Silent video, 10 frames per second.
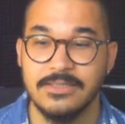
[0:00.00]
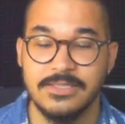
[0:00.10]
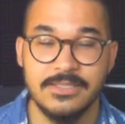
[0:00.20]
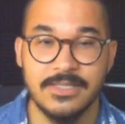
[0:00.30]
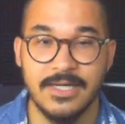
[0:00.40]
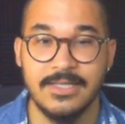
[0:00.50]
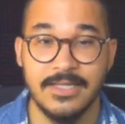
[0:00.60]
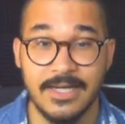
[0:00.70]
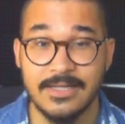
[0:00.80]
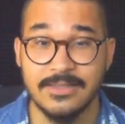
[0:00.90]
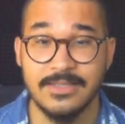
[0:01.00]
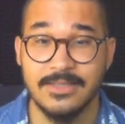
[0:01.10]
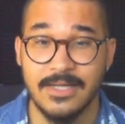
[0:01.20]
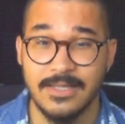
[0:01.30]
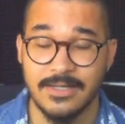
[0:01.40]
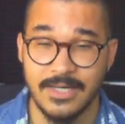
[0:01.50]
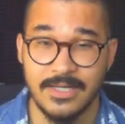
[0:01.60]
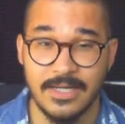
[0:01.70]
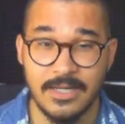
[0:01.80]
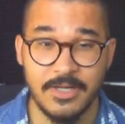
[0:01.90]
Shiza, and Learte that are
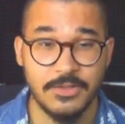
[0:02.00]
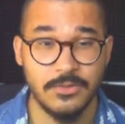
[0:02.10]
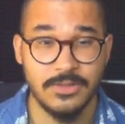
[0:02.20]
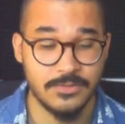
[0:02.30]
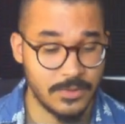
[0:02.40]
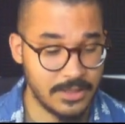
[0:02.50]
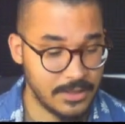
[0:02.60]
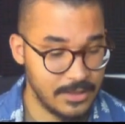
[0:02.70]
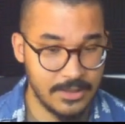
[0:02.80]
getting an MA2 this week.